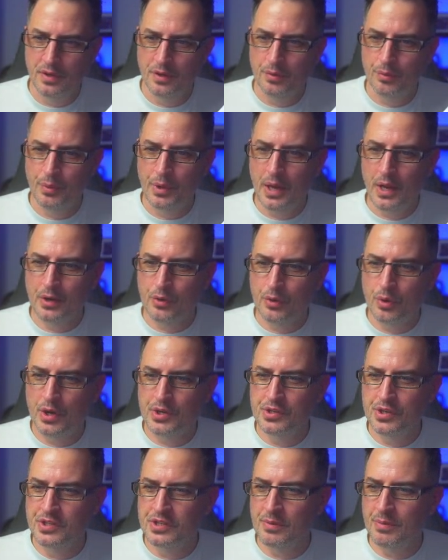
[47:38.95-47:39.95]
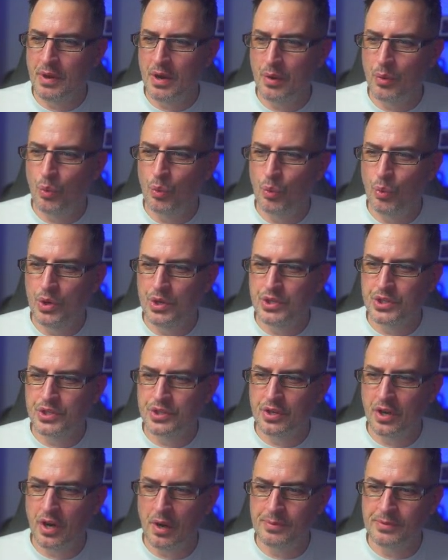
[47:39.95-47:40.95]
We had questions about which
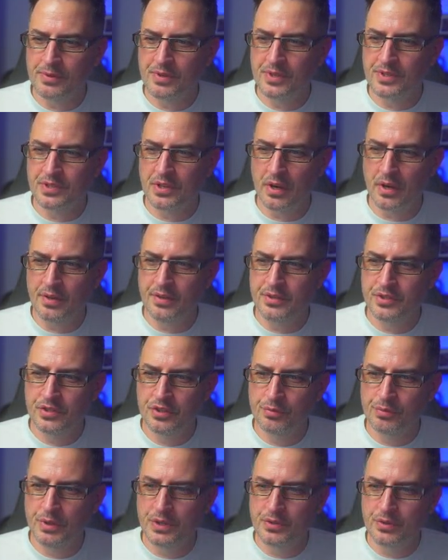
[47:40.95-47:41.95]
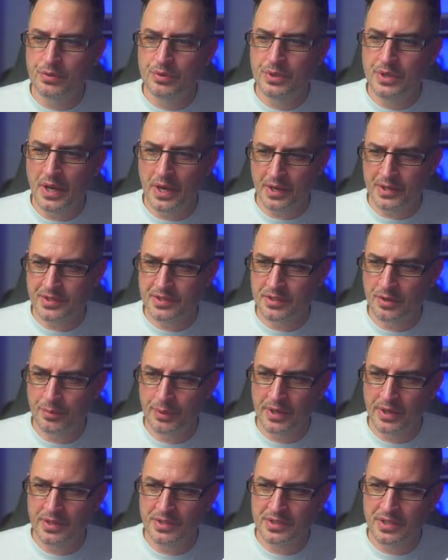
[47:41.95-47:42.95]
types of designs should we do next, so we
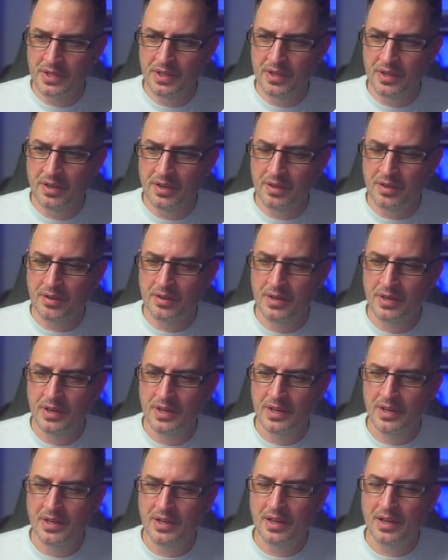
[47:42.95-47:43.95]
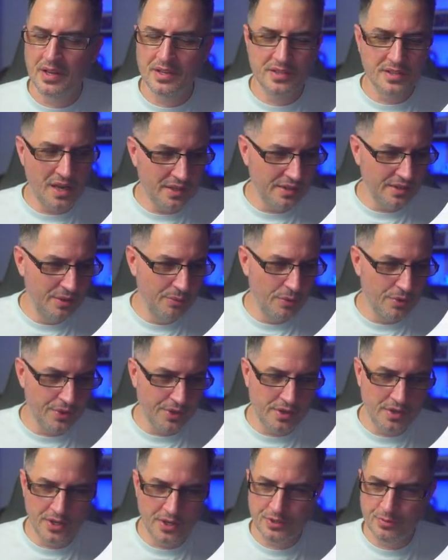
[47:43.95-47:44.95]
can see here exactly what the
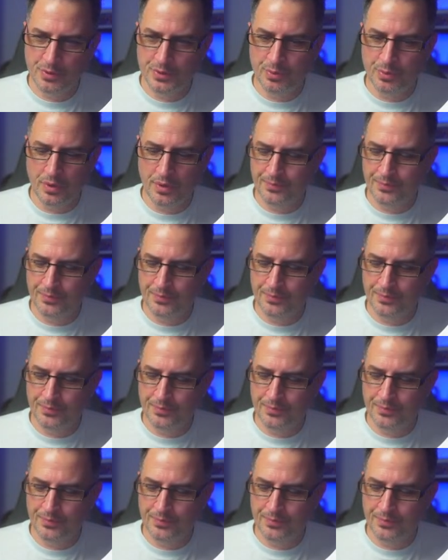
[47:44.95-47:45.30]
customers want.